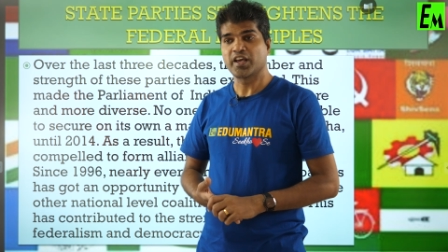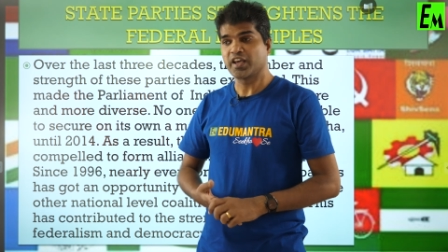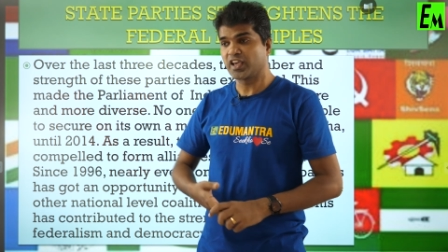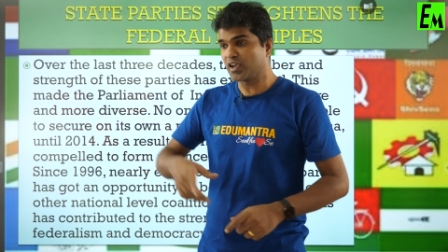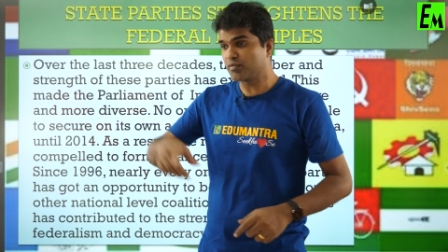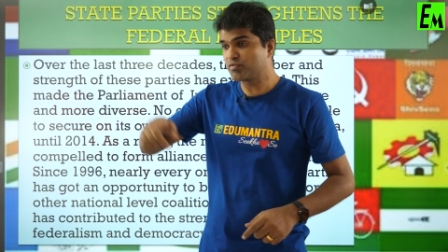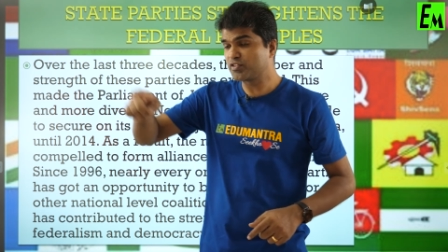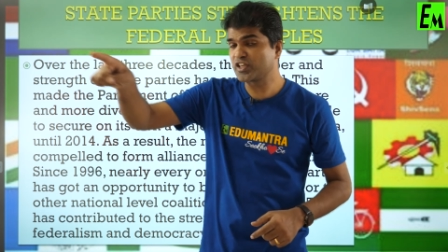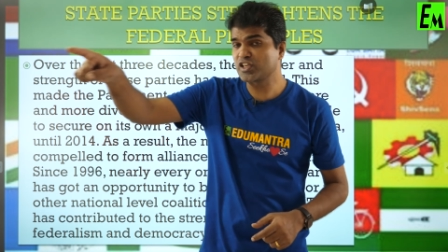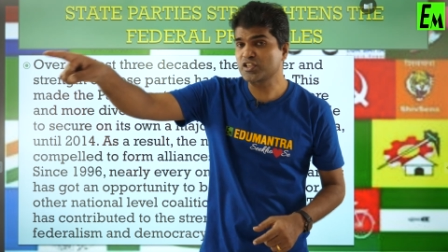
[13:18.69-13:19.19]

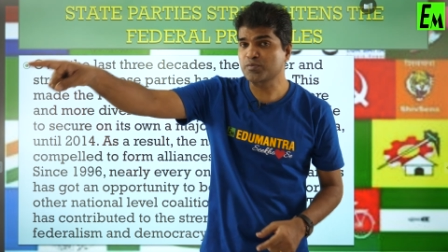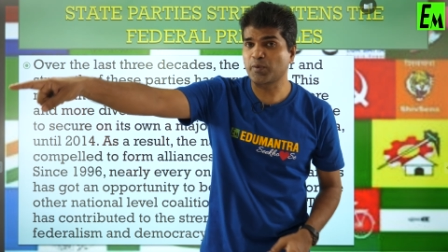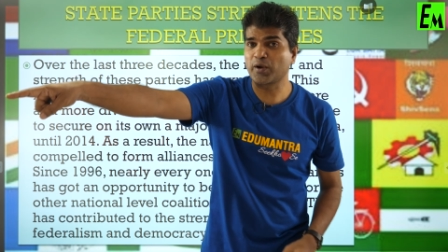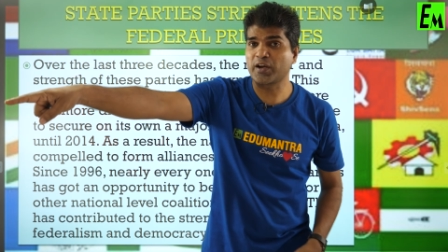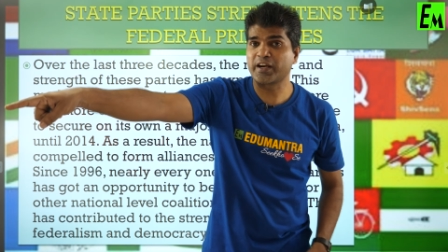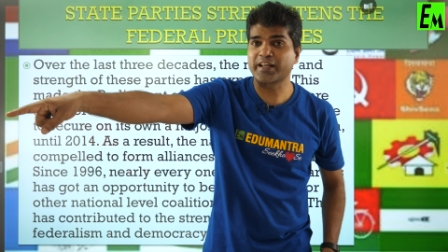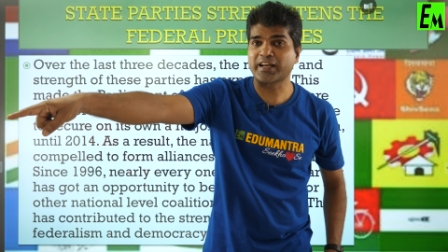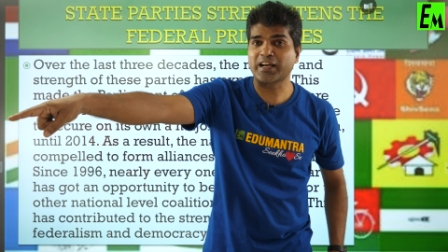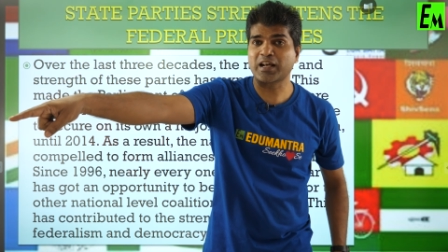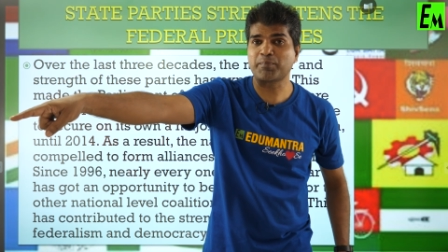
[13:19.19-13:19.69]
If these
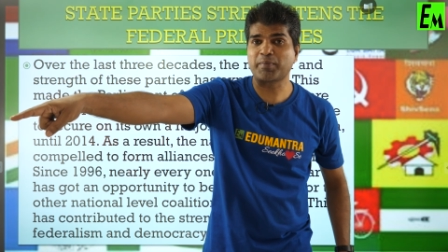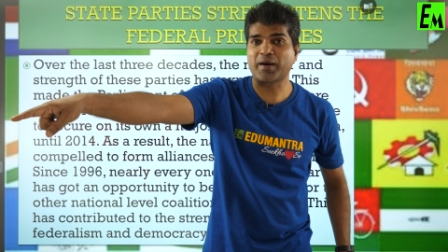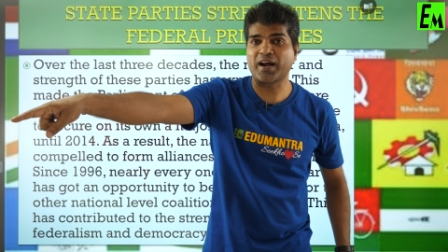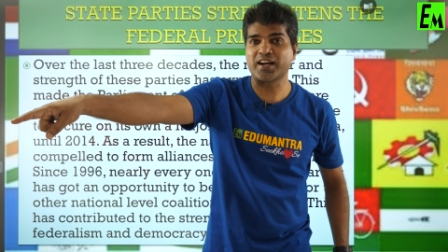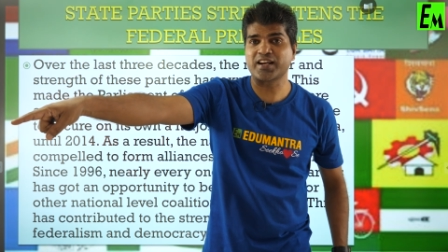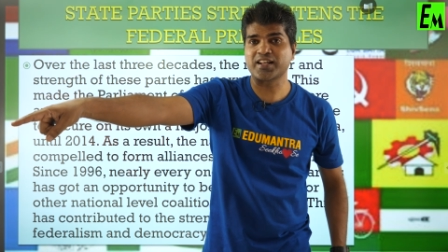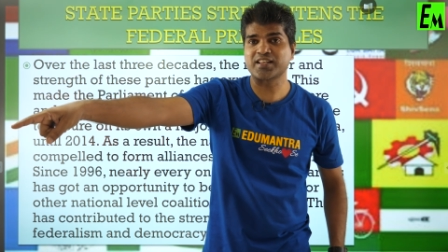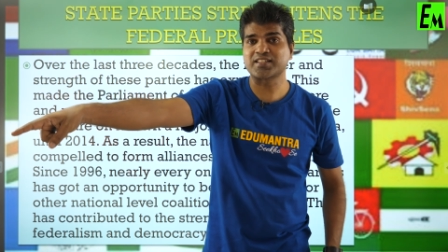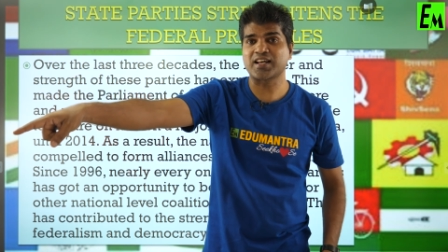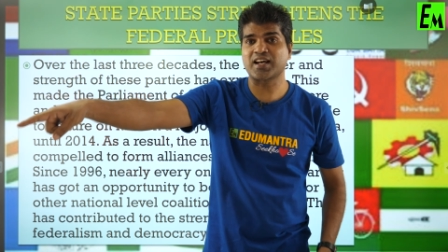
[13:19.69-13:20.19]
political
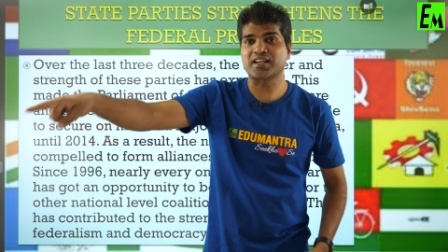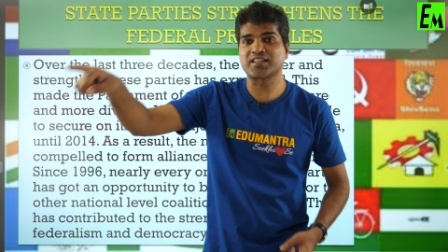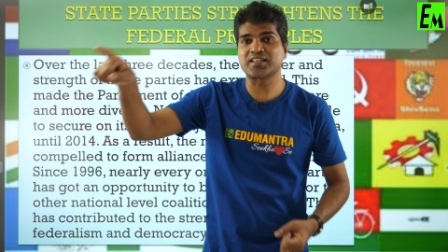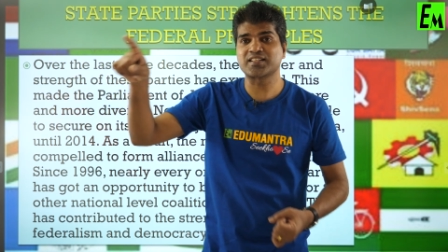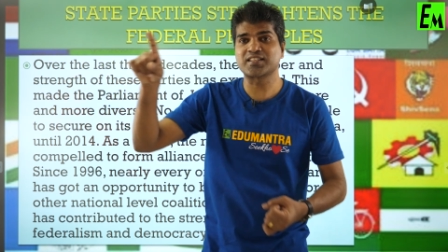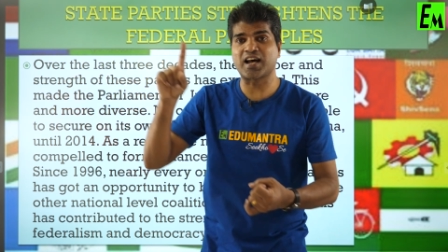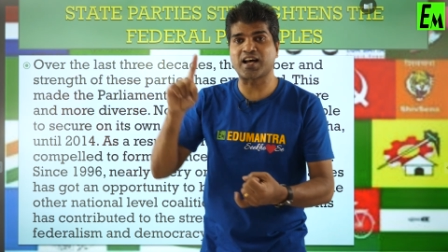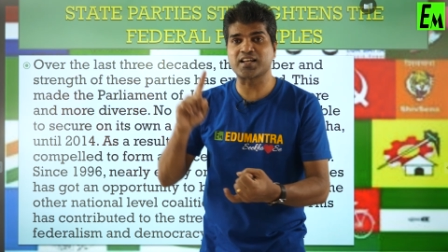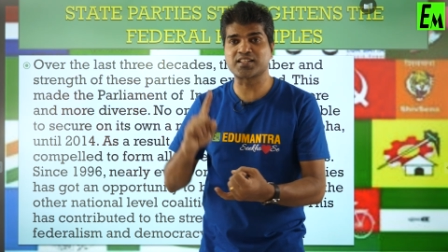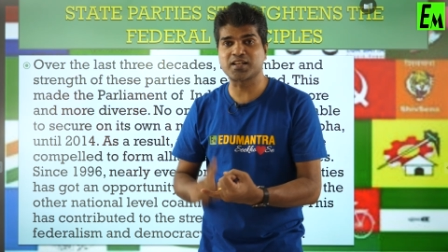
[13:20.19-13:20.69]
parties are
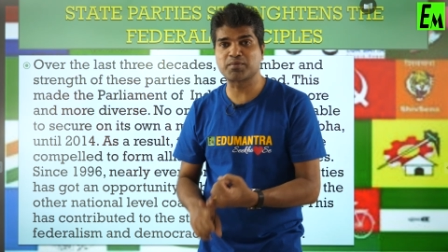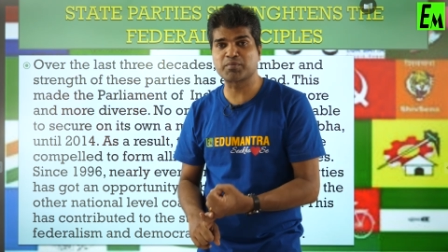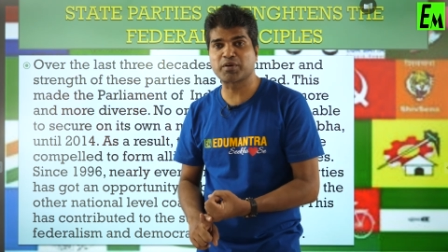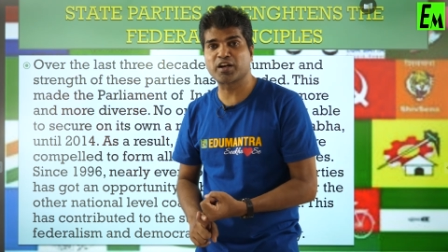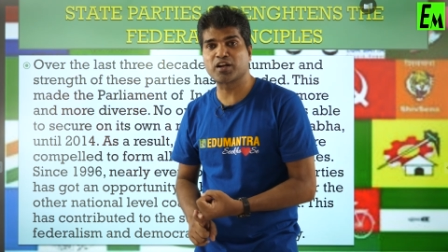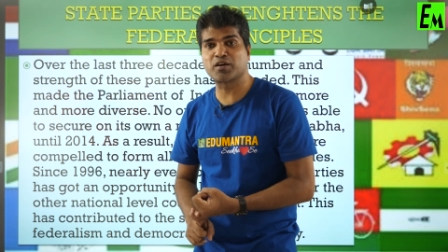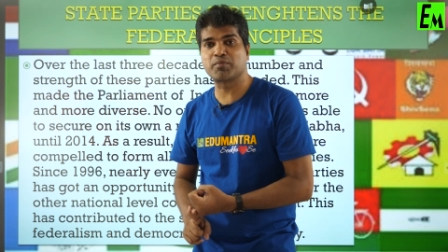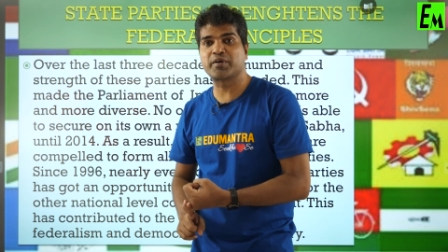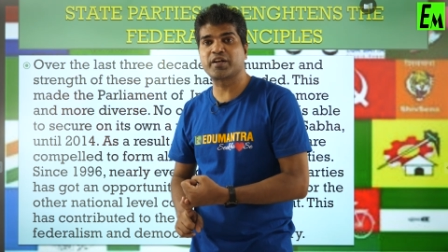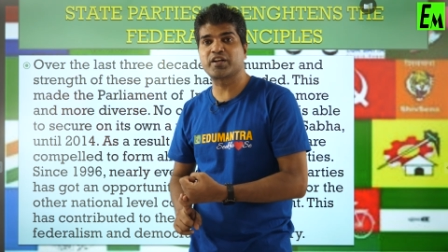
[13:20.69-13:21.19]
this Assam uh,
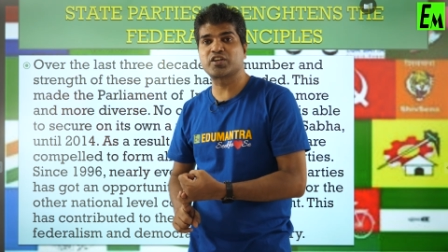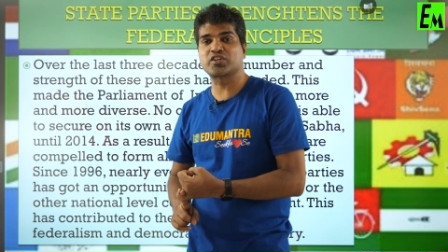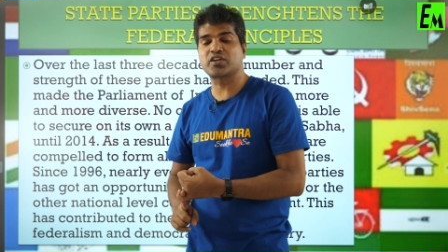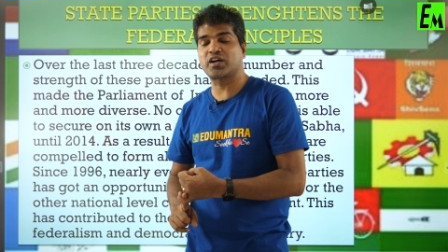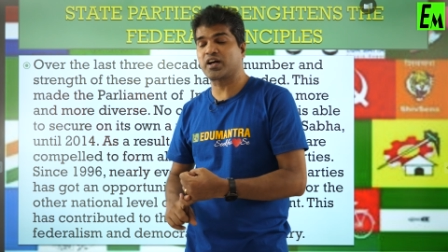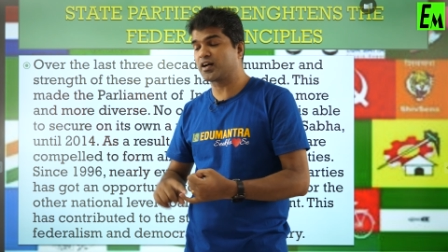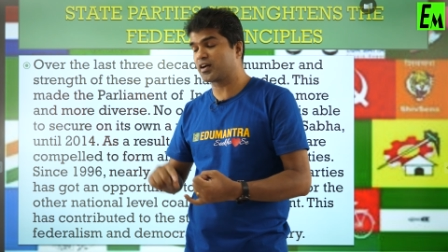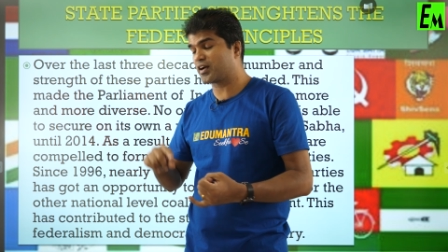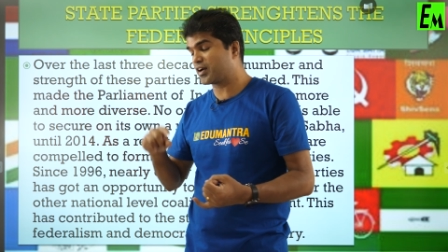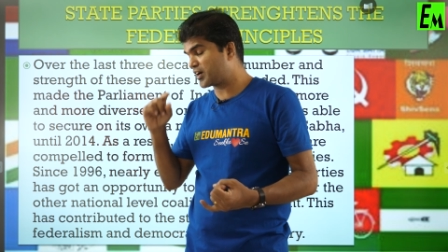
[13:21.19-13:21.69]
Gana
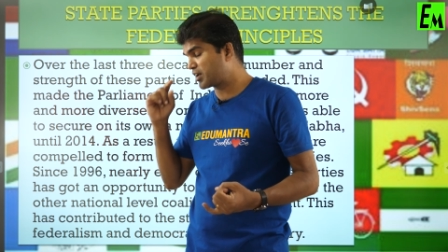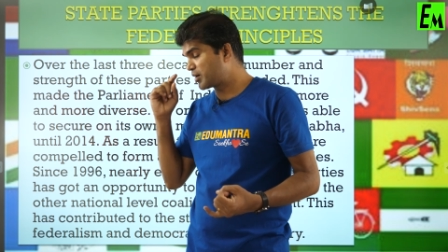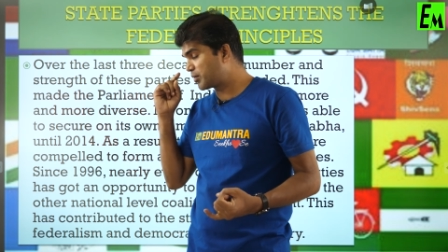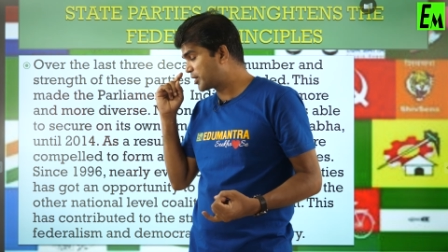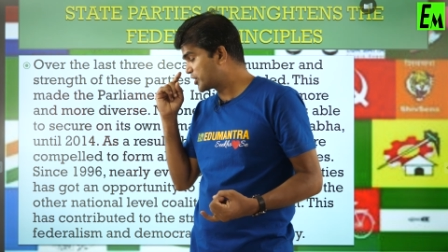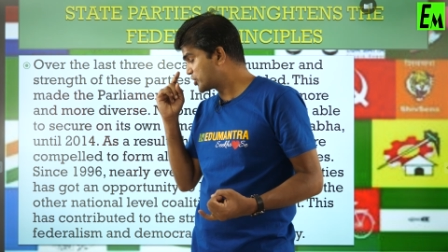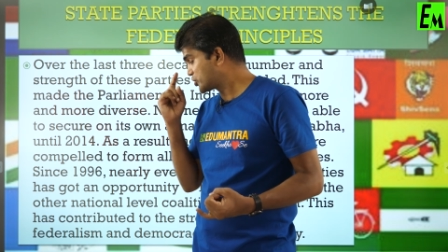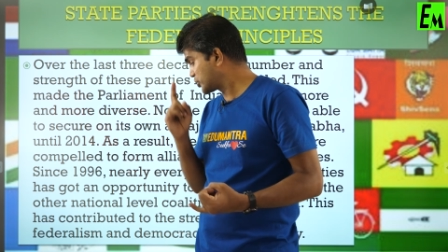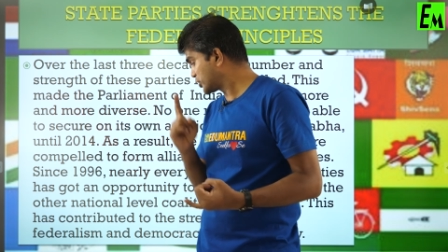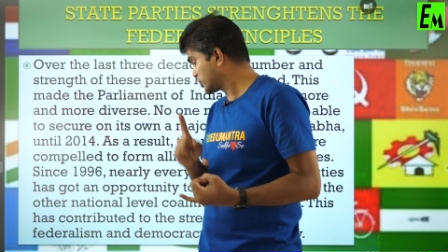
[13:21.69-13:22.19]

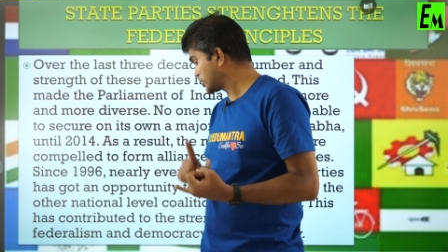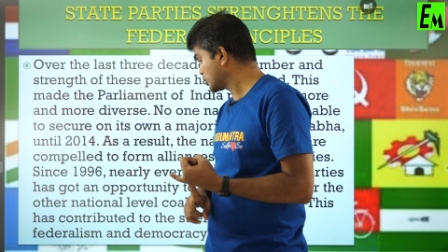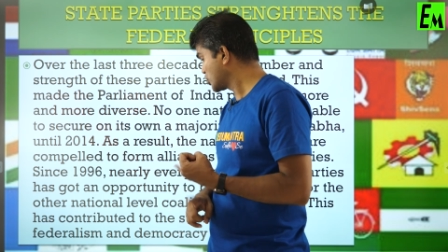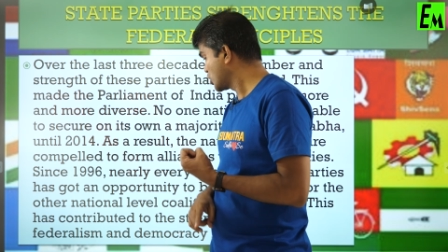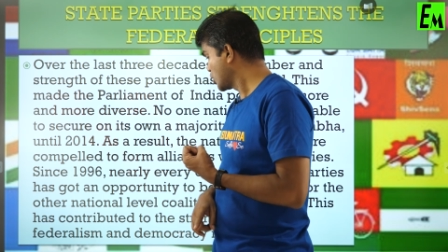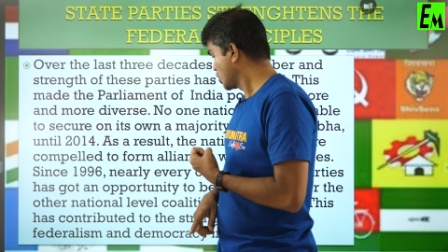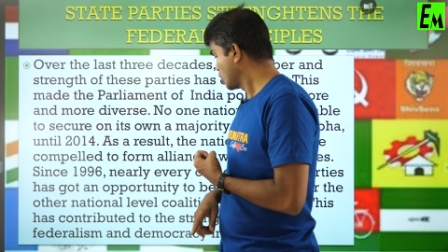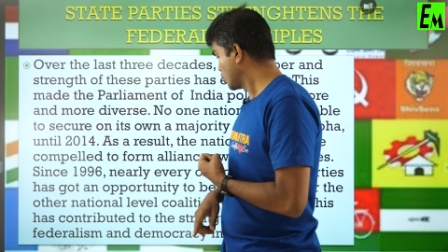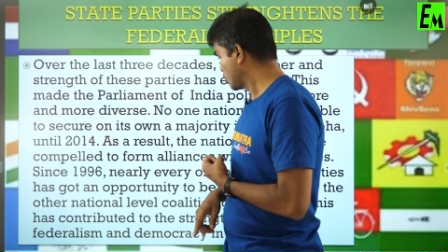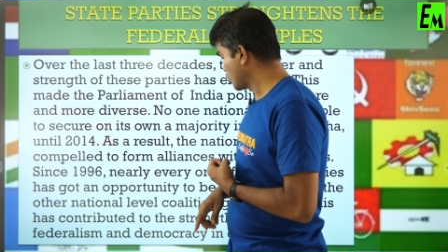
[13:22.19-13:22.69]
Parishad
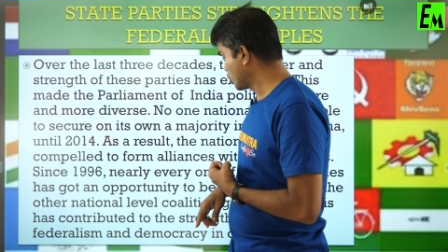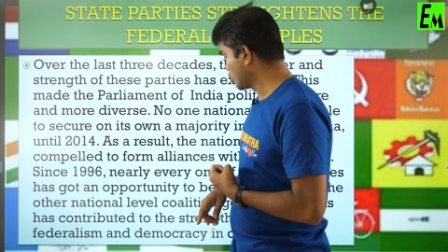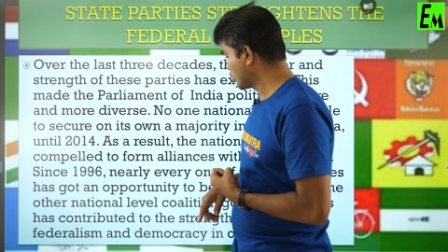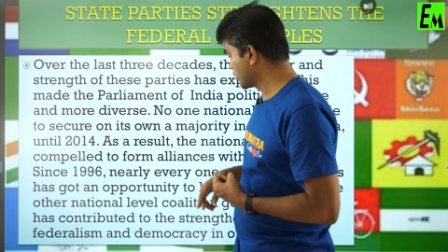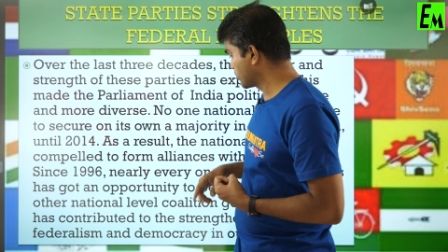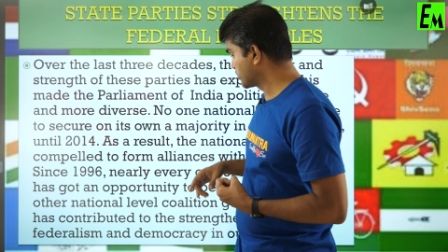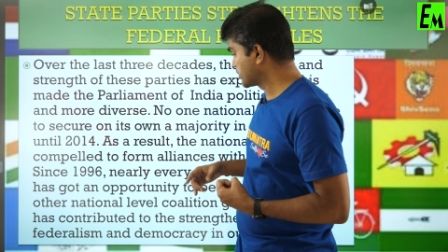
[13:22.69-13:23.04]
or